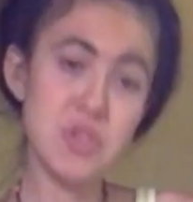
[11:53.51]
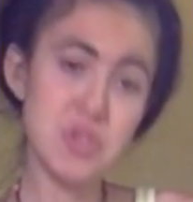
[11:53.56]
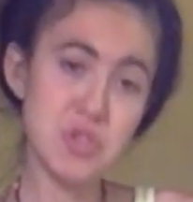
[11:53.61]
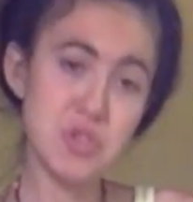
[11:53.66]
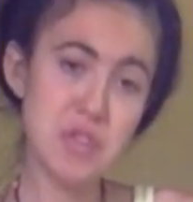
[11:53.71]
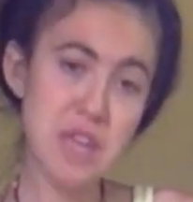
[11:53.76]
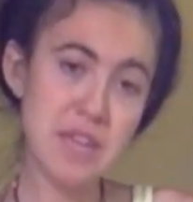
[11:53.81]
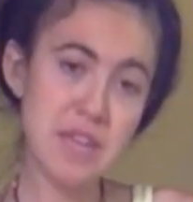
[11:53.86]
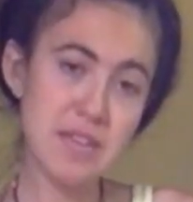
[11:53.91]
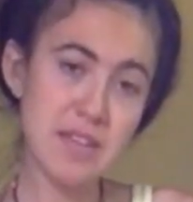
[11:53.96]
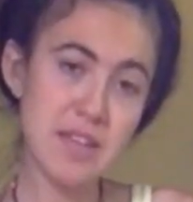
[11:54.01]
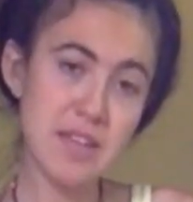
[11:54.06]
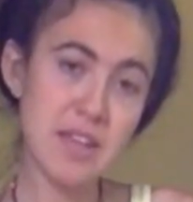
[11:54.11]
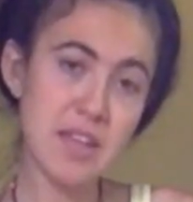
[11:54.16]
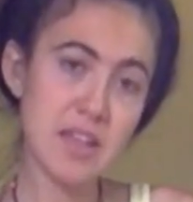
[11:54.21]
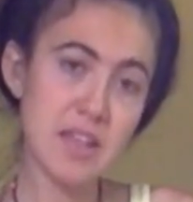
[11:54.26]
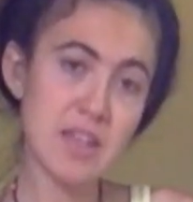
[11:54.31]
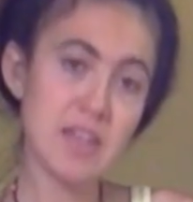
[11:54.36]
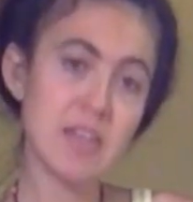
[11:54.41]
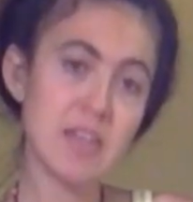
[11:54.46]

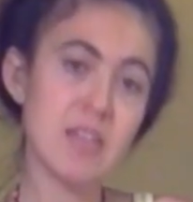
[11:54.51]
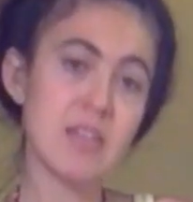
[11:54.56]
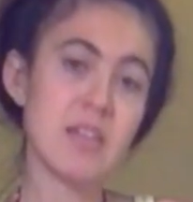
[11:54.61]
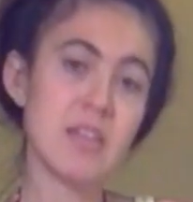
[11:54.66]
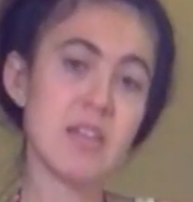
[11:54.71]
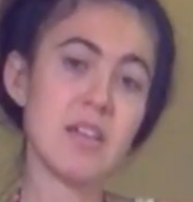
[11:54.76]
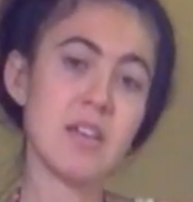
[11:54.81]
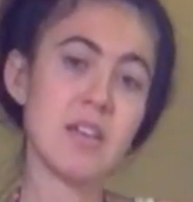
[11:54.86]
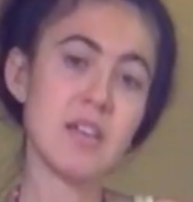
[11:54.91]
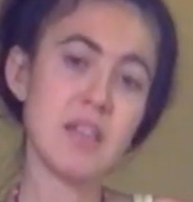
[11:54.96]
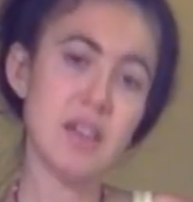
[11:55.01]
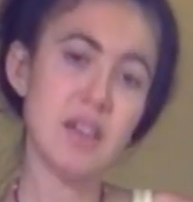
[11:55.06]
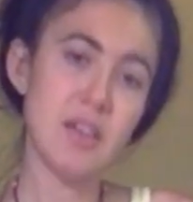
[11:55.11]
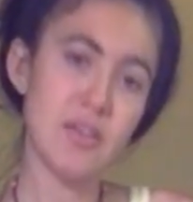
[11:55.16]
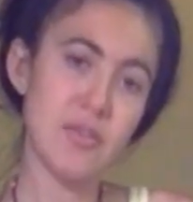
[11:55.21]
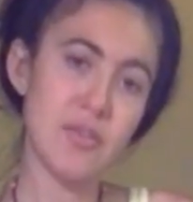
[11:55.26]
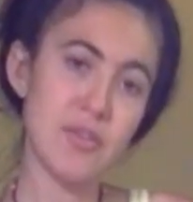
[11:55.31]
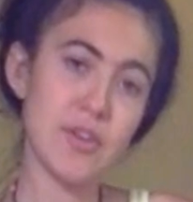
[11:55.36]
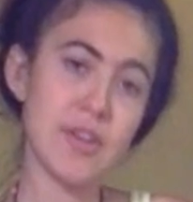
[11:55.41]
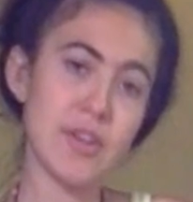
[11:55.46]
gently
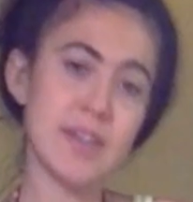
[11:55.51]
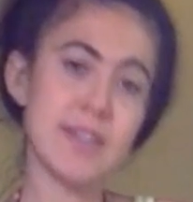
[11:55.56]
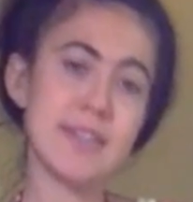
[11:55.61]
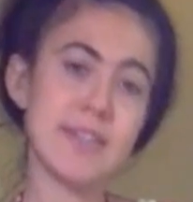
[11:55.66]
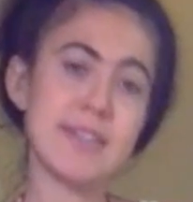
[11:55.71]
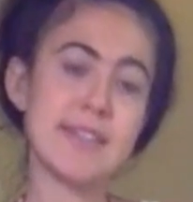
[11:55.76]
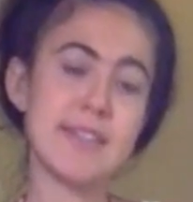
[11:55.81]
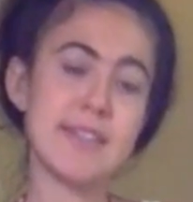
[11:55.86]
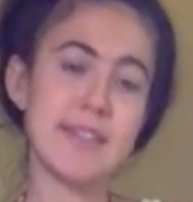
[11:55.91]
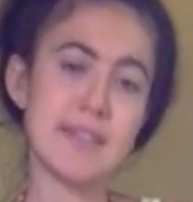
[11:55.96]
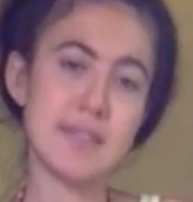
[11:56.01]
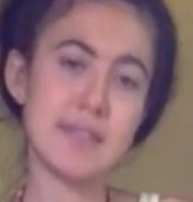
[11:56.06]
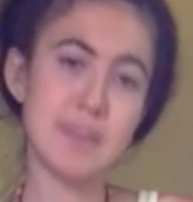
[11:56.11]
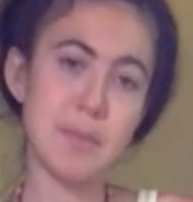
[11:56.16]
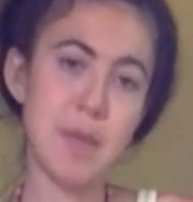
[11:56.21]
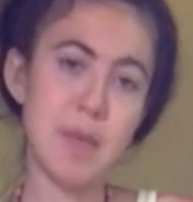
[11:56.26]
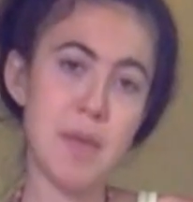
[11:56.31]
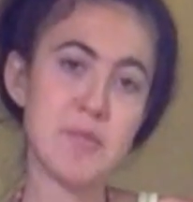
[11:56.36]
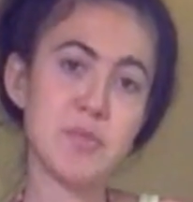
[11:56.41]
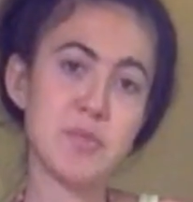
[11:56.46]
at first, and then
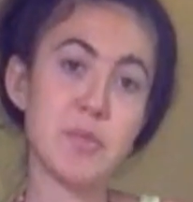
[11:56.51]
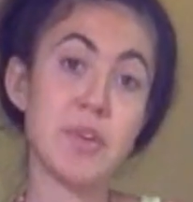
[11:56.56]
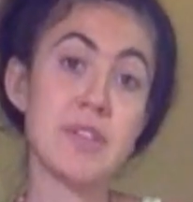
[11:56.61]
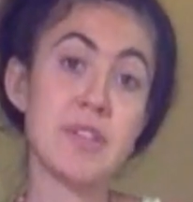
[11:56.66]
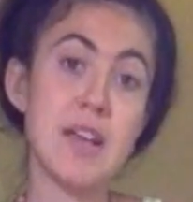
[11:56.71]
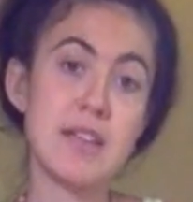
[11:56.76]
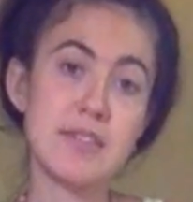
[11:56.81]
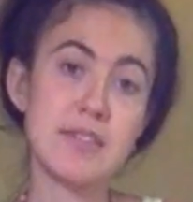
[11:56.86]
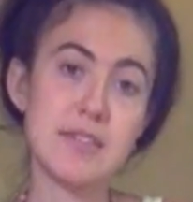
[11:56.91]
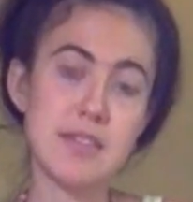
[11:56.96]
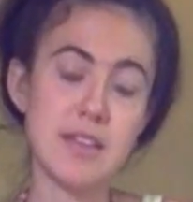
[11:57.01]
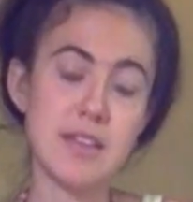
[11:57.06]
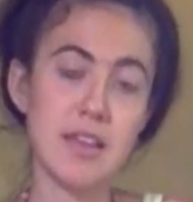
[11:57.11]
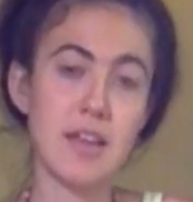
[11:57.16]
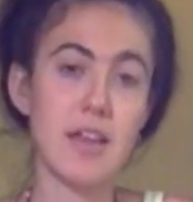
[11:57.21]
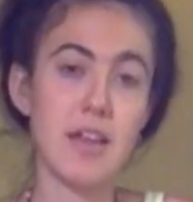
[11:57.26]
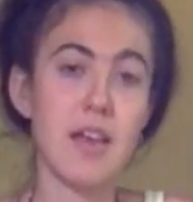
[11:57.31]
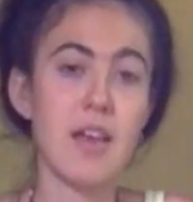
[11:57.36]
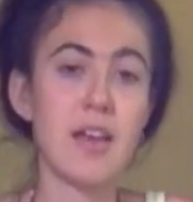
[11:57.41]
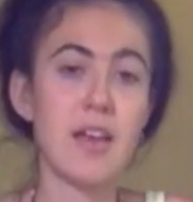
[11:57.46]
sometimes more
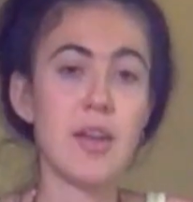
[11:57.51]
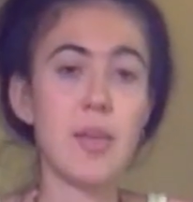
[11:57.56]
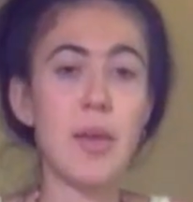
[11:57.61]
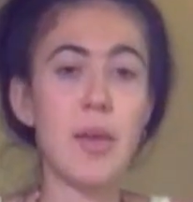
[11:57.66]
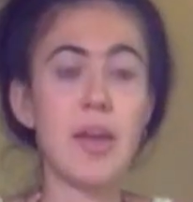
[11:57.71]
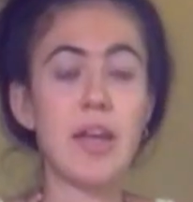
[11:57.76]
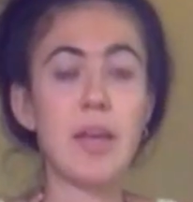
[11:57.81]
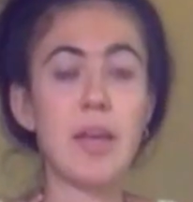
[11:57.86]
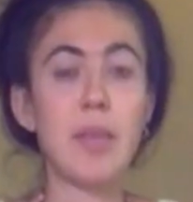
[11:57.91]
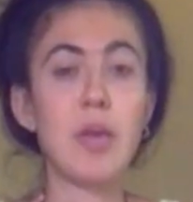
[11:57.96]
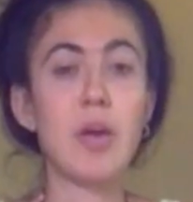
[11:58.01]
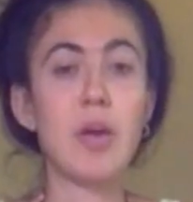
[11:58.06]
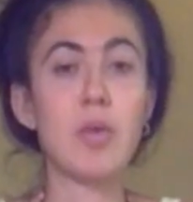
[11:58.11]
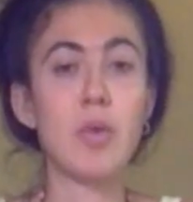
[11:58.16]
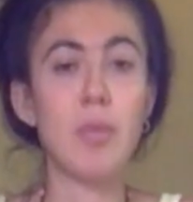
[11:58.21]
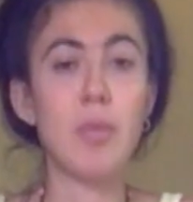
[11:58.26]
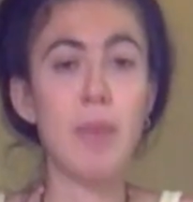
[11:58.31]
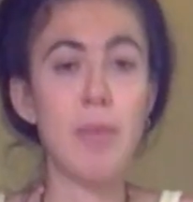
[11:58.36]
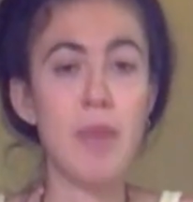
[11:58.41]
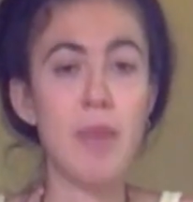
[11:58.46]
intensely, depending upon
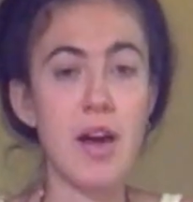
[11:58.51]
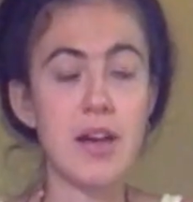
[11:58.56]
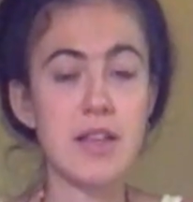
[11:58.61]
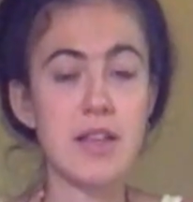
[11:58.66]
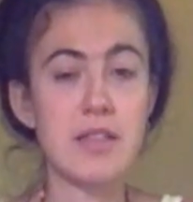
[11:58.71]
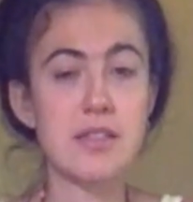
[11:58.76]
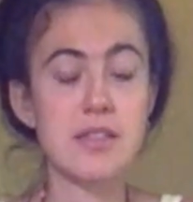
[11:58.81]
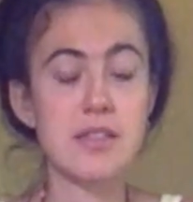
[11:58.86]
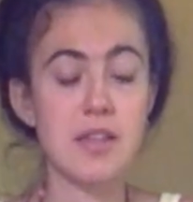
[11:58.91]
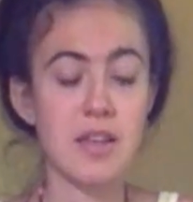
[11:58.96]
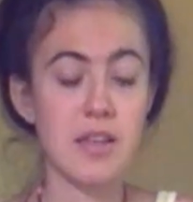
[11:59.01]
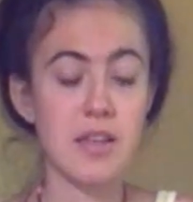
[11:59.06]
what my body's